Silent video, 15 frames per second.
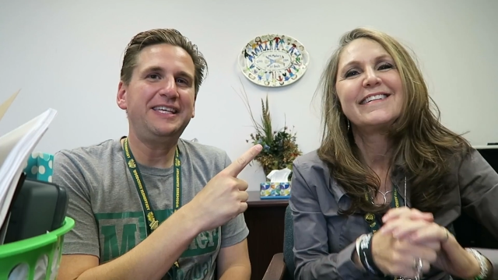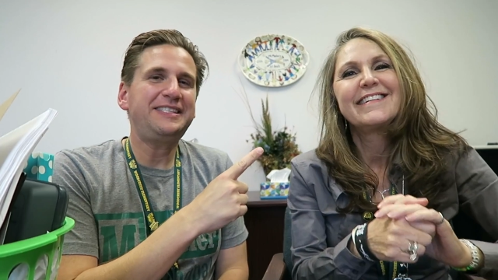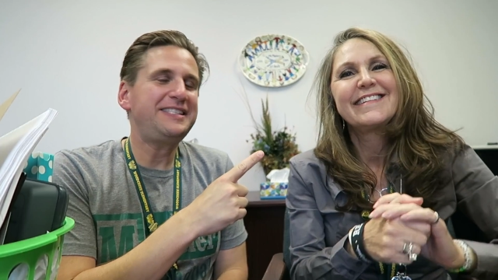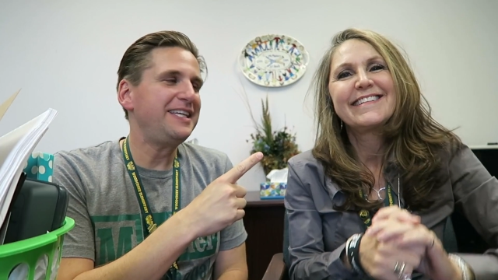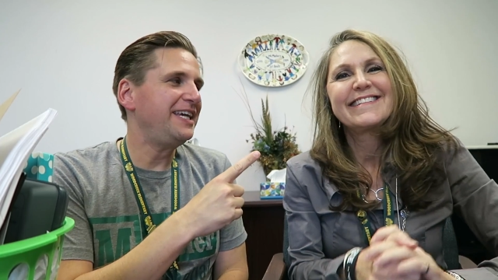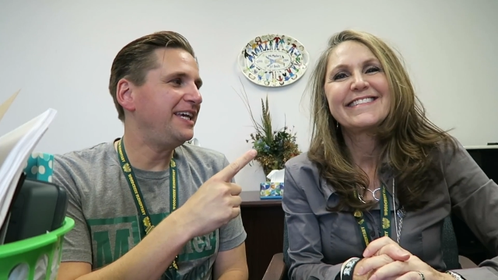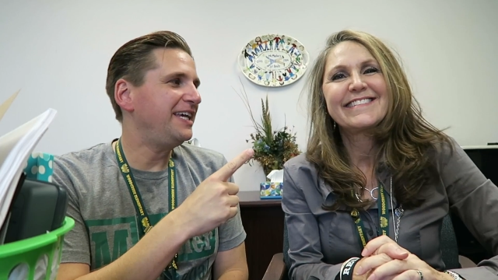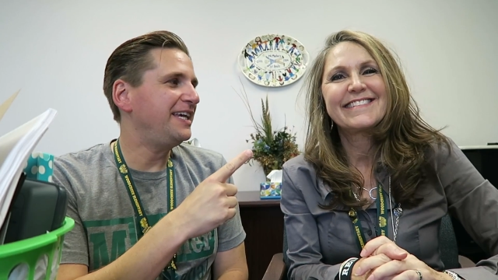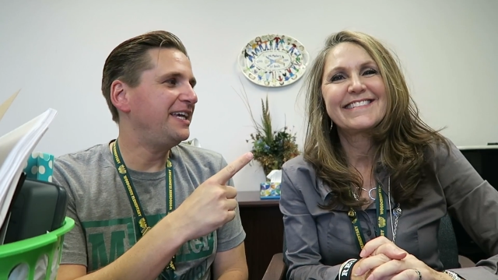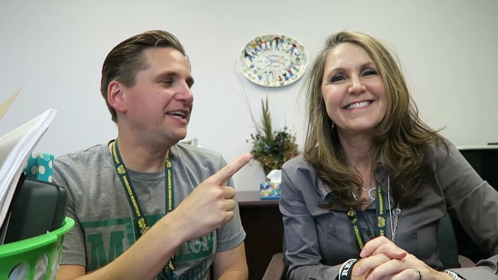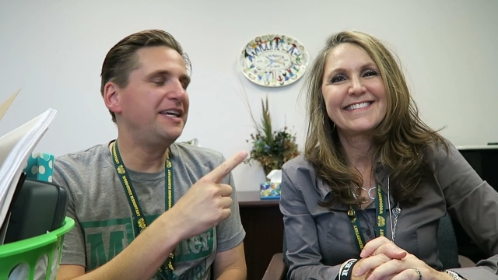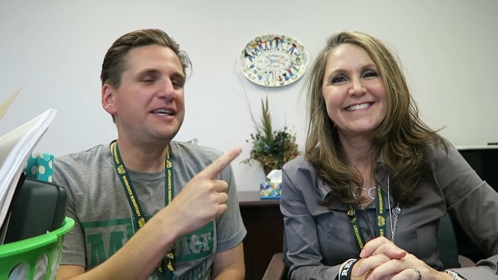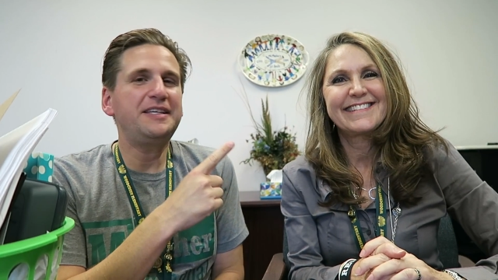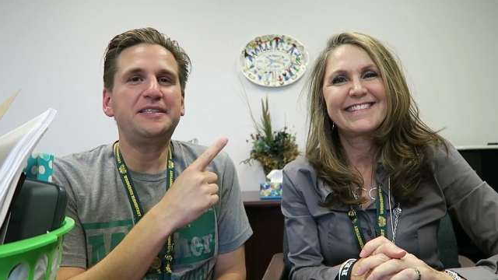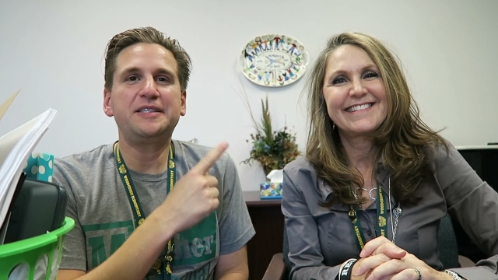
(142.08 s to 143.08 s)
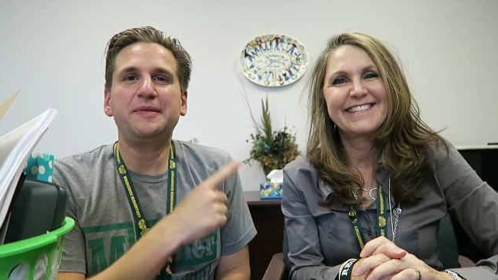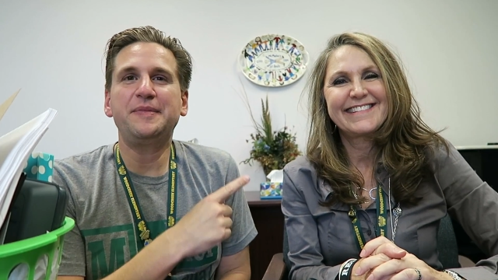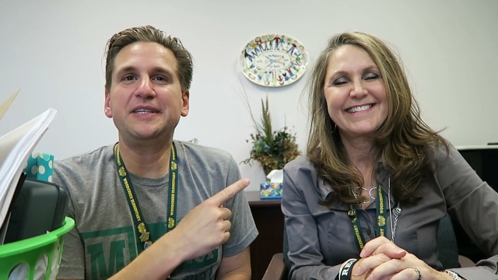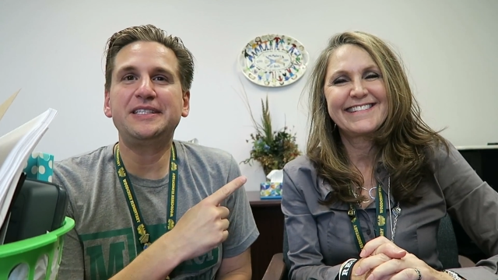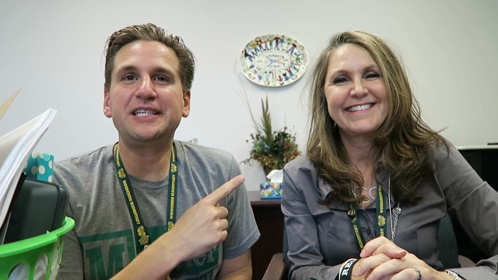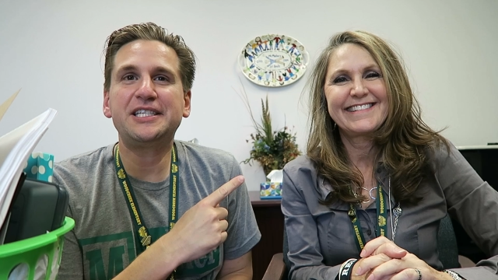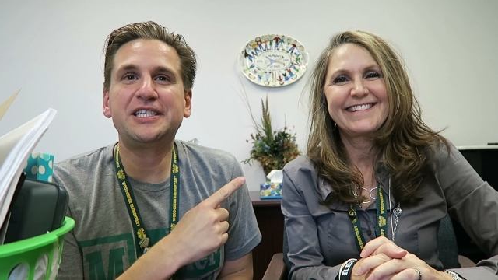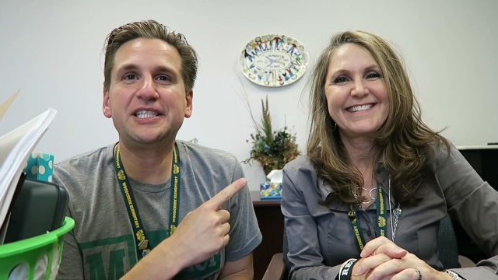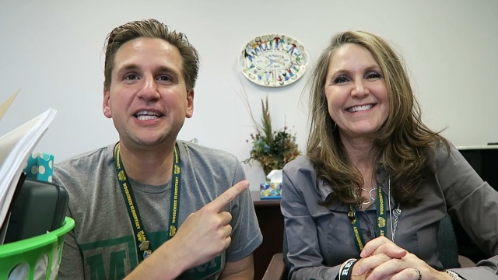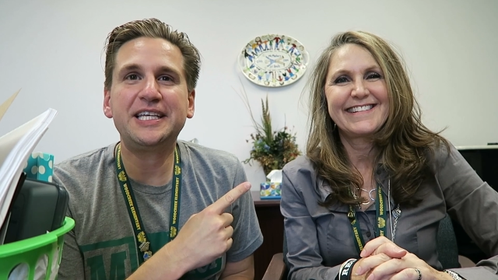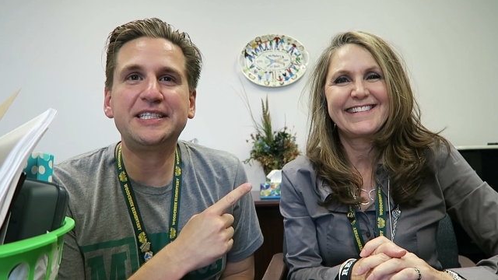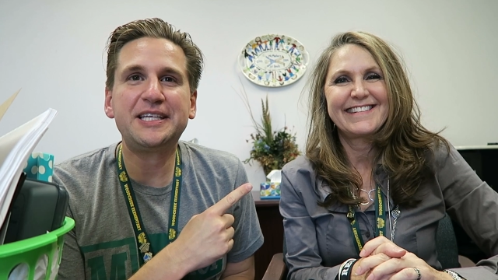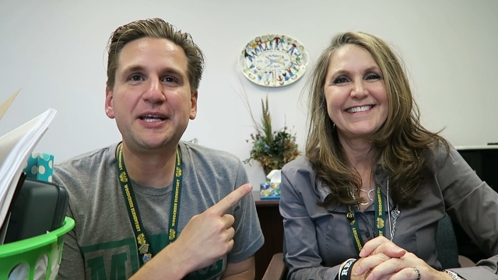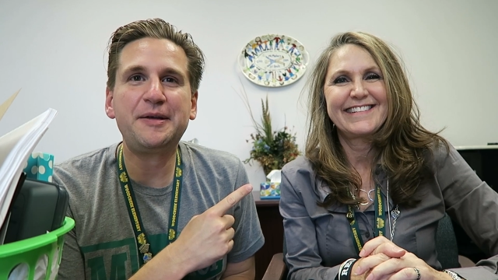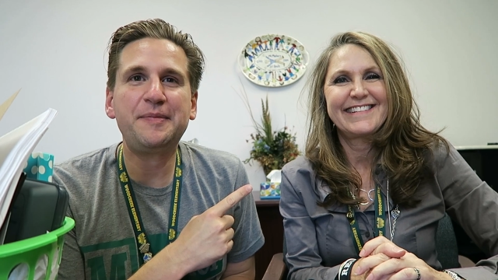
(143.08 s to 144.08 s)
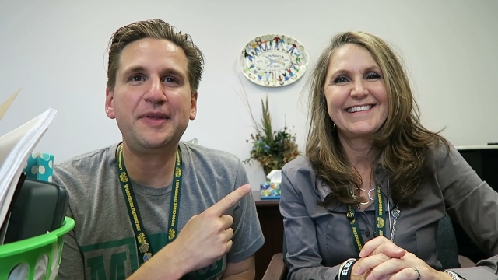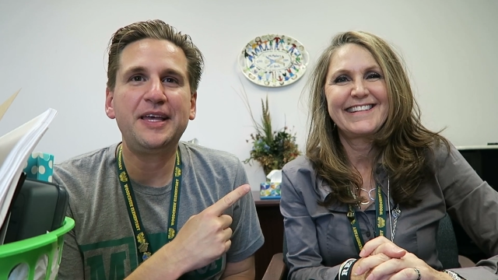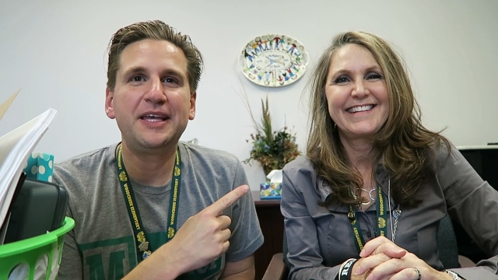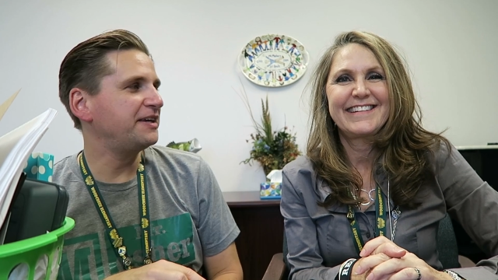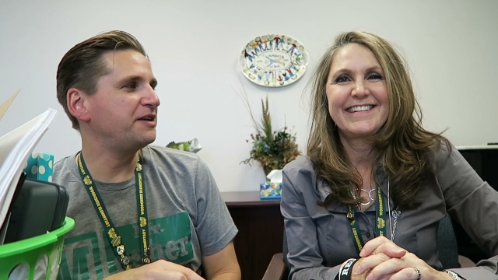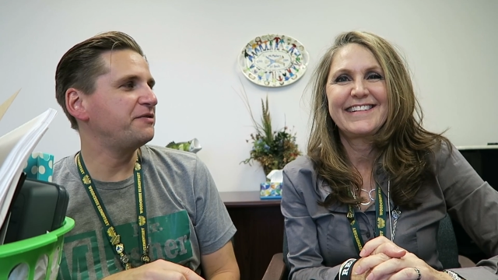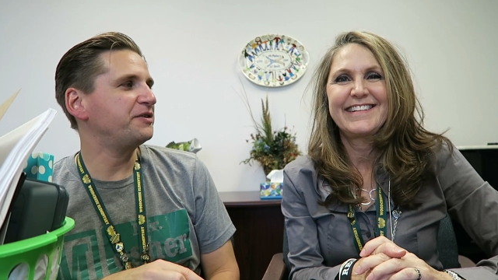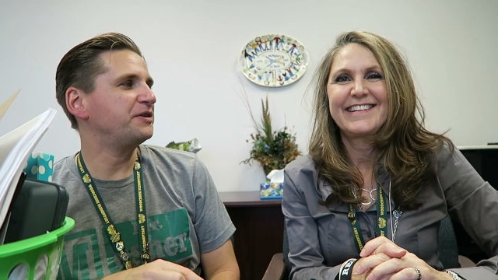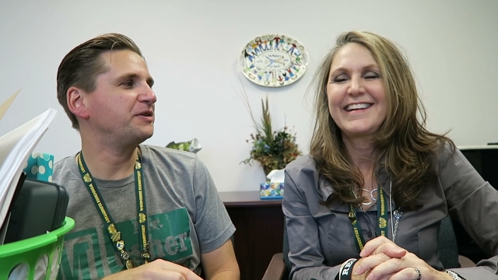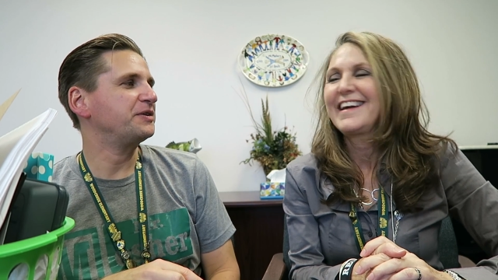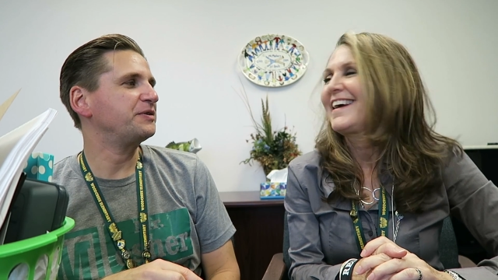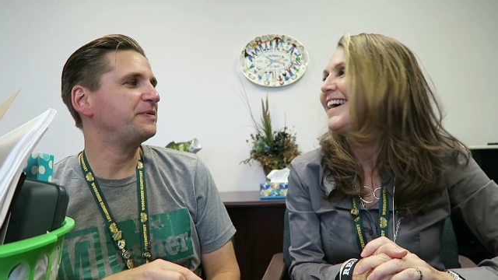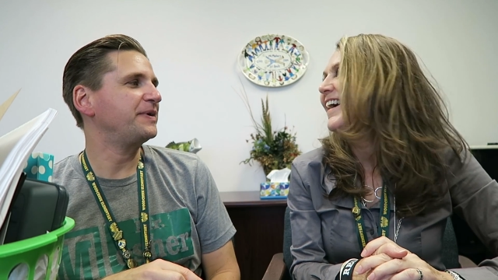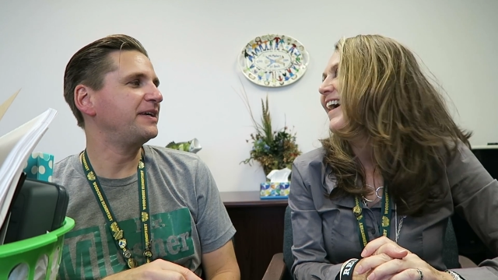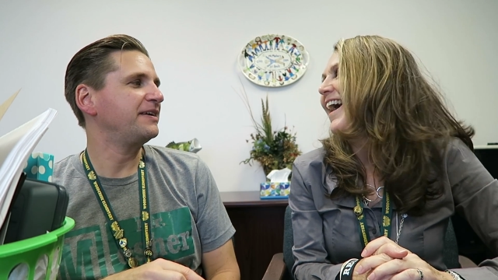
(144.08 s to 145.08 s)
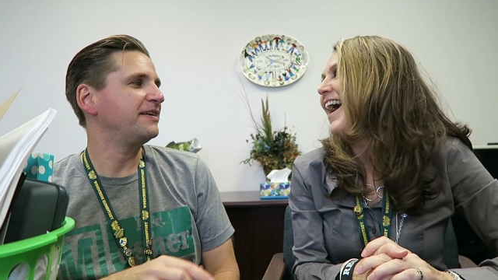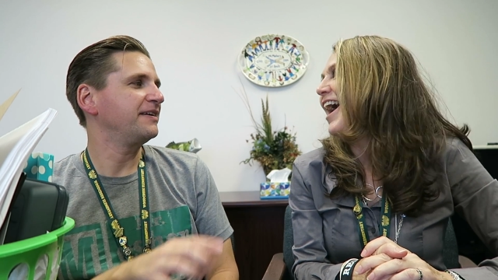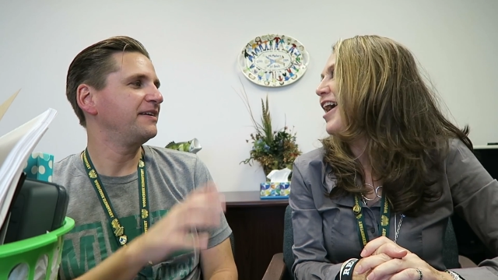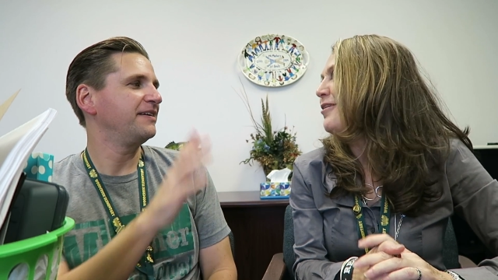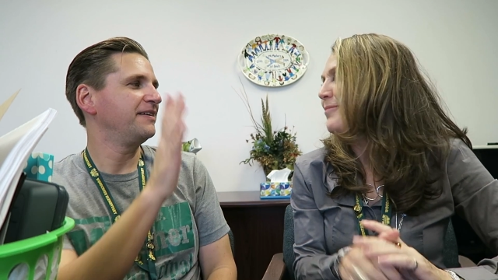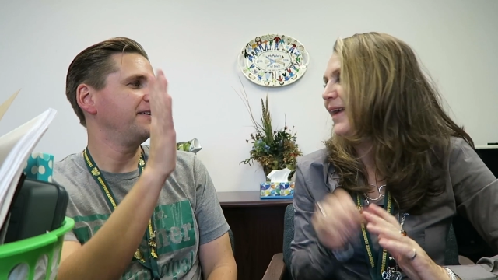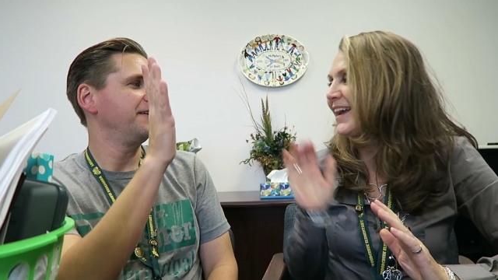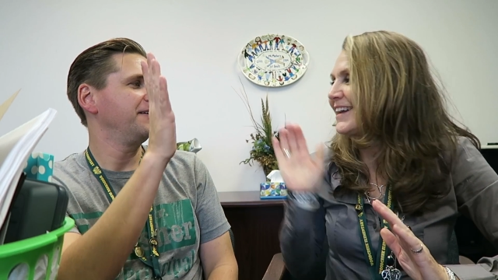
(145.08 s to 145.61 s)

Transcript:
Speaker 1: This is Missus Chisholm. Thank you for doing this with me. I'm